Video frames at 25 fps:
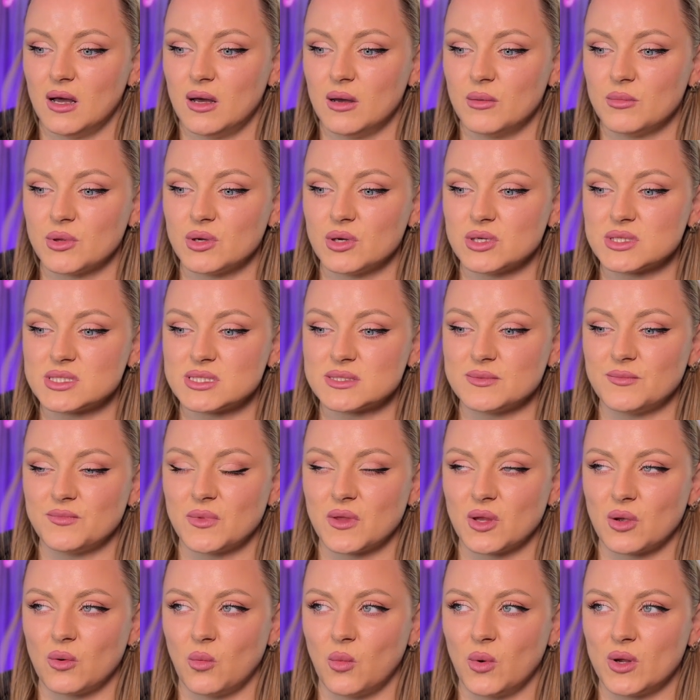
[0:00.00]
Because
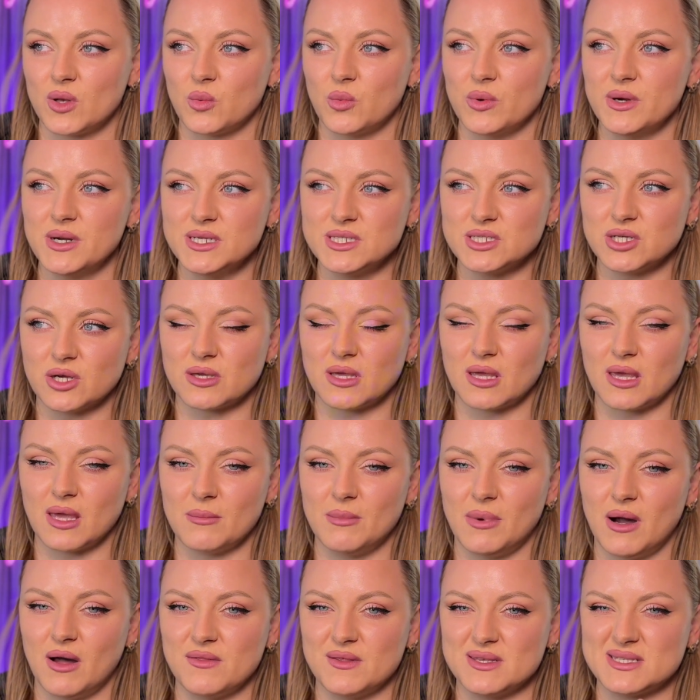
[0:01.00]
when we're talking
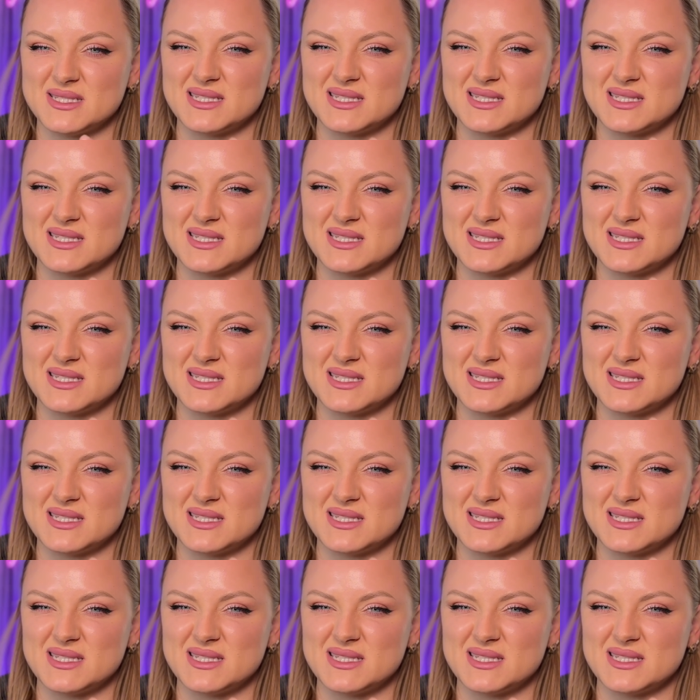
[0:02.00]
about the